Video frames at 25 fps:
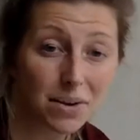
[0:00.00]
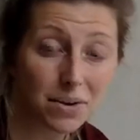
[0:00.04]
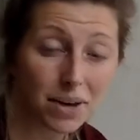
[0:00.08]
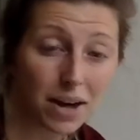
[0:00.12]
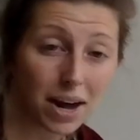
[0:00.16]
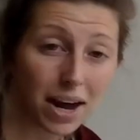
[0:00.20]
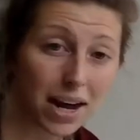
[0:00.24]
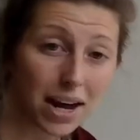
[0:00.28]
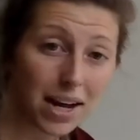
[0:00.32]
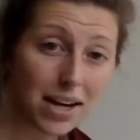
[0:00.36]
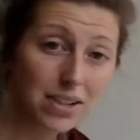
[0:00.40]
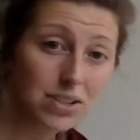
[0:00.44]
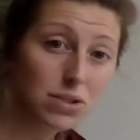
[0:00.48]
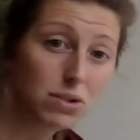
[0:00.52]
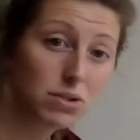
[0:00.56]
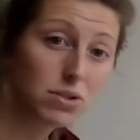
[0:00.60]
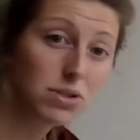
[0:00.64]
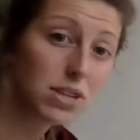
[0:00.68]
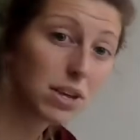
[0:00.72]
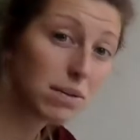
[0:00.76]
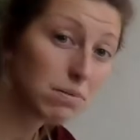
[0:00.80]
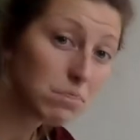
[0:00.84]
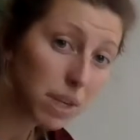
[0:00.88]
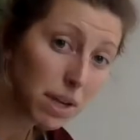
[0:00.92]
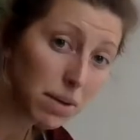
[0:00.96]
Okay, so
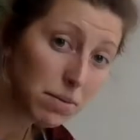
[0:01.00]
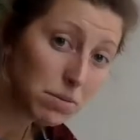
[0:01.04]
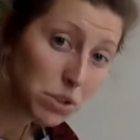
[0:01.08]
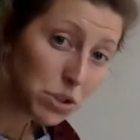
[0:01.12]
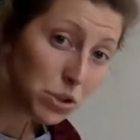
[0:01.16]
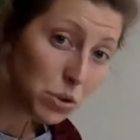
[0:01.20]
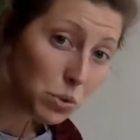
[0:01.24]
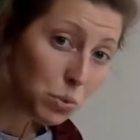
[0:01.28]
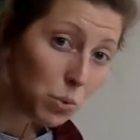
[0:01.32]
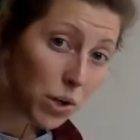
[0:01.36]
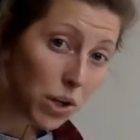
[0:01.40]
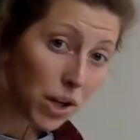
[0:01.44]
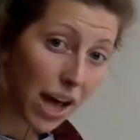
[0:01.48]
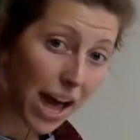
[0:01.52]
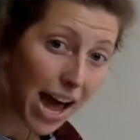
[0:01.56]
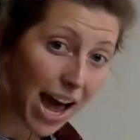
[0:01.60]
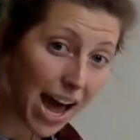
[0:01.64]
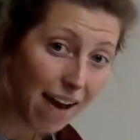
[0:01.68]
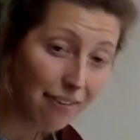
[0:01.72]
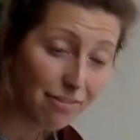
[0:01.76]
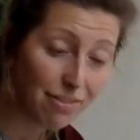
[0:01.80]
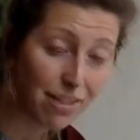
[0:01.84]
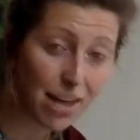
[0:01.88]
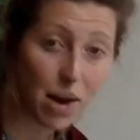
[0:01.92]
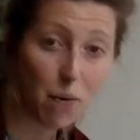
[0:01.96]
sometimes you will
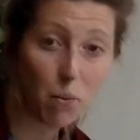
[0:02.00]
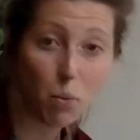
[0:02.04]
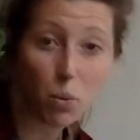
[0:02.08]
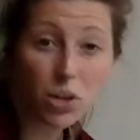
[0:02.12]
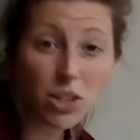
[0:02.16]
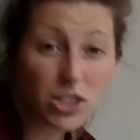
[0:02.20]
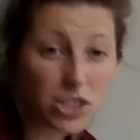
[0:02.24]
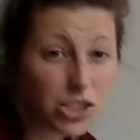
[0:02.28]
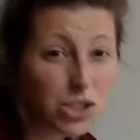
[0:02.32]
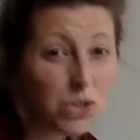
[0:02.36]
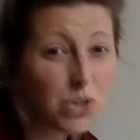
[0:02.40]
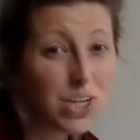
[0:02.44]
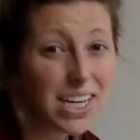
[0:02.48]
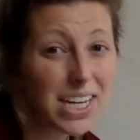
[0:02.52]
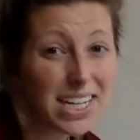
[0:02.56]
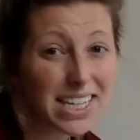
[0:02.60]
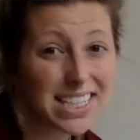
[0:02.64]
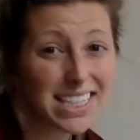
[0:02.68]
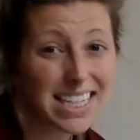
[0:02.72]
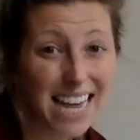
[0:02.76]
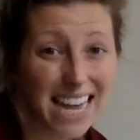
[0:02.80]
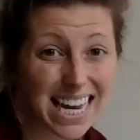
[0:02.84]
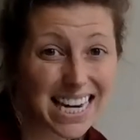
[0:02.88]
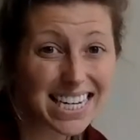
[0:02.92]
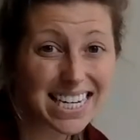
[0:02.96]
have that. Once you get
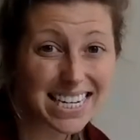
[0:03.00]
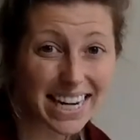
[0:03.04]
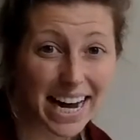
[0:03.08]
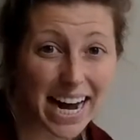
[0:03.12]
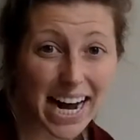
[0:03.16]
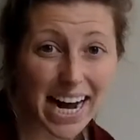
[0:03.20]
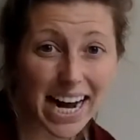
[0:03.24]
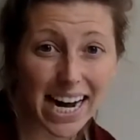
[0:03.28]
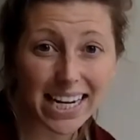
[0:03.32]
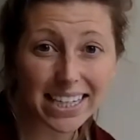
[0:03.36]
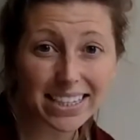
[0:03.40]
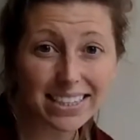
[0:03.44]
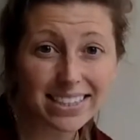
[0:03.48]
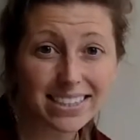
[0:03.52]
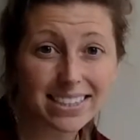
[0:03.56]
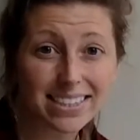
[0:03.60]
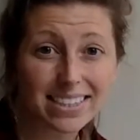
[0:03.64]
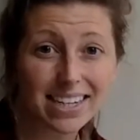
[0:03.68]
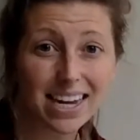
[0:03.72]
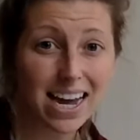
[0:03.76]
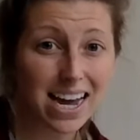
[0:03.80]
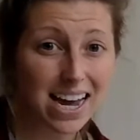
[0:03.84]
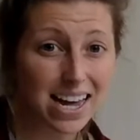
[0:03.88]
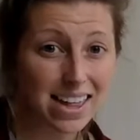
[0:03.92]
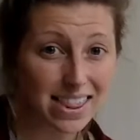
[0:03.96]
10 dots,
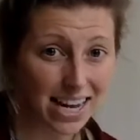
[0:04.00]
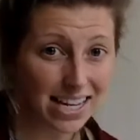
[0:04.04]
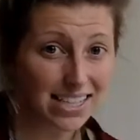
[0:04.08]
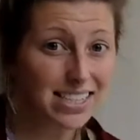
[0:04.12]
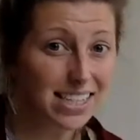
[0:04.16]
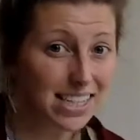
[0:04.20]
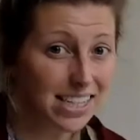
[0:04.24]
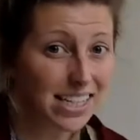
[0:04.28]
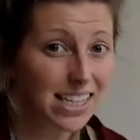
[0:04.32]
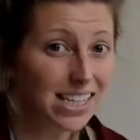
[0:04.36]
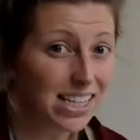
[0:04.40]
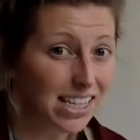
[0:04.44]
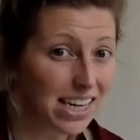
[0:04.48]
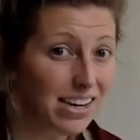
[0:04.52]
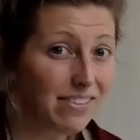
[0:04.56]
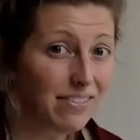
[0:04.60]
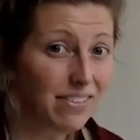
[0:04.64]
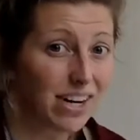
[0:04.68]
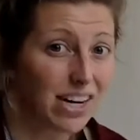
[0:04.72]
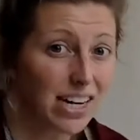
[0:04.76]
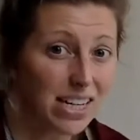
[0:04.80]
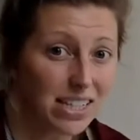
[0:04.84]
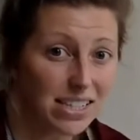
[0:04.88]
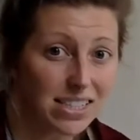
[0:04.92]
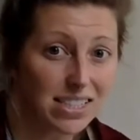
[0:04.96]
that's going to give
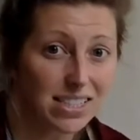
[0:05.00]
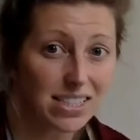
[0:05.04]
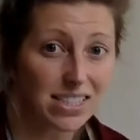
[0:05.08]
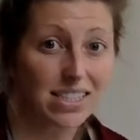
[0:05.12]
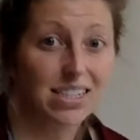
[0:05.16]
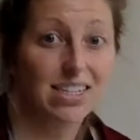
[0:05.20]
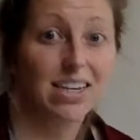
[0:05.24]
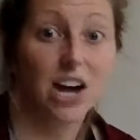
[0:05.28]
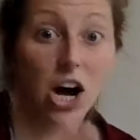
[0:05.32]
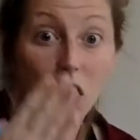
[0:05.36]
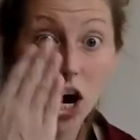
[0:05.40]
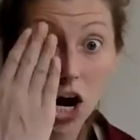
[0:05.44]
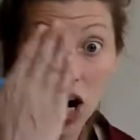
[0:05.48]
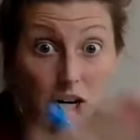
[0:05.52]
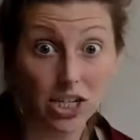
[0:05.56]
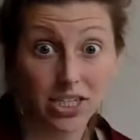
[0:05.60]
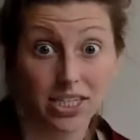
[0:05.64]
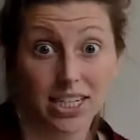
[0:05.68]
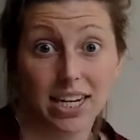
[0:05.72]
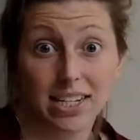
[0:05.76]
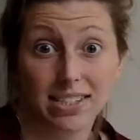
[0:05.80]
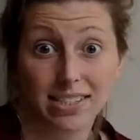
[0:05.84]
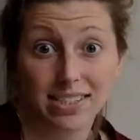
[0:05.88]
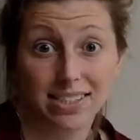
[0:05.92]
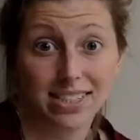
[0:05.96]
us our
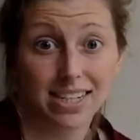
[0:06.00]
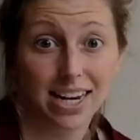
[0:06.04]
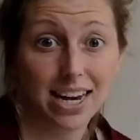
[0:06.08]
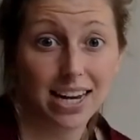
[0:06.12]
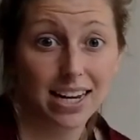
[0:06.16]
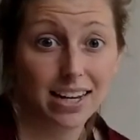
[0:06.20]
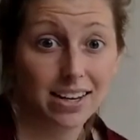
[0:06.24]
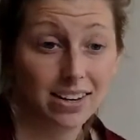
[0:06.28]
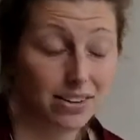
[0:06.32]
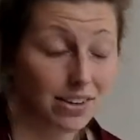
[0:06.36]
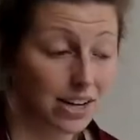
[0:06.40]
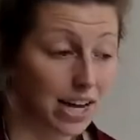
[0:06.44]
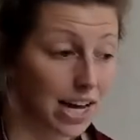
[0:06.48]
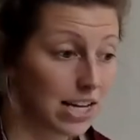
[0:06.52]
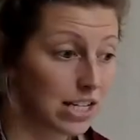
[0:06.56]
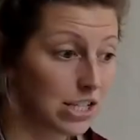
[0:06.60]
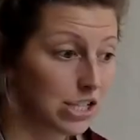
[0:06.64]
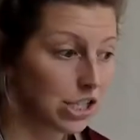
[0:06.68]
10 stick, okay?